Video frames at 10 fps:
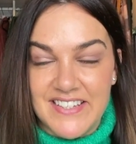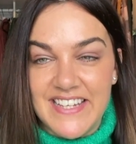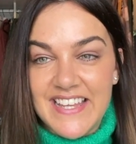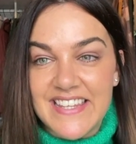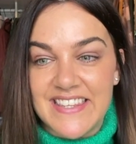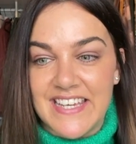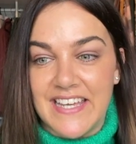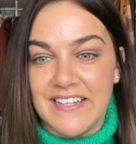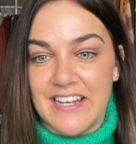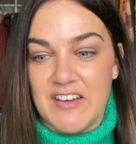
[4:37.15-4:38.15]
The other
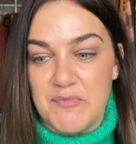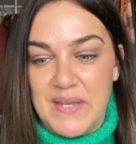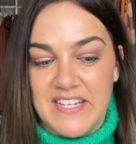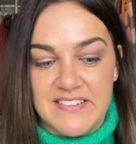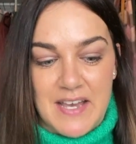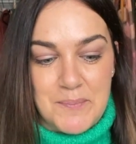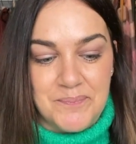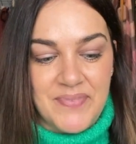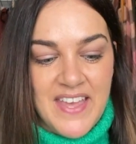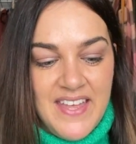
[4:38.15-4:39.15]
thing that I've picked up
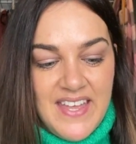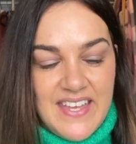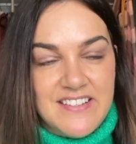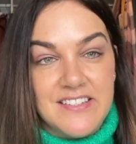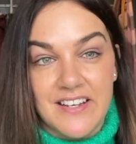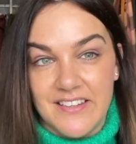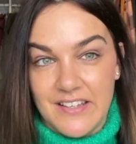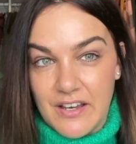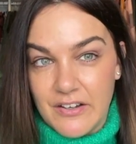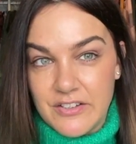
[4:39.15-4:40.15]
is, you know, the
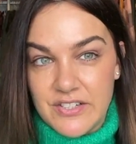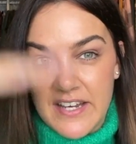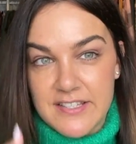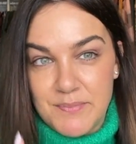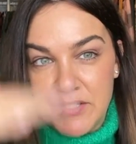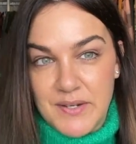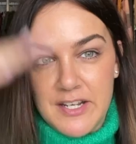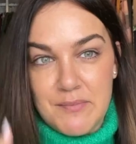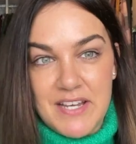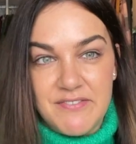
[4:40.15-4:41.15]
contrast between
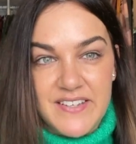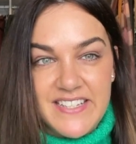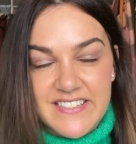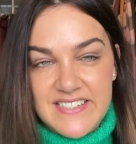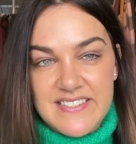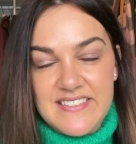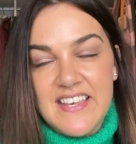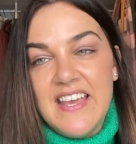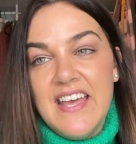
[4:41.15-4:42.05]
all my features.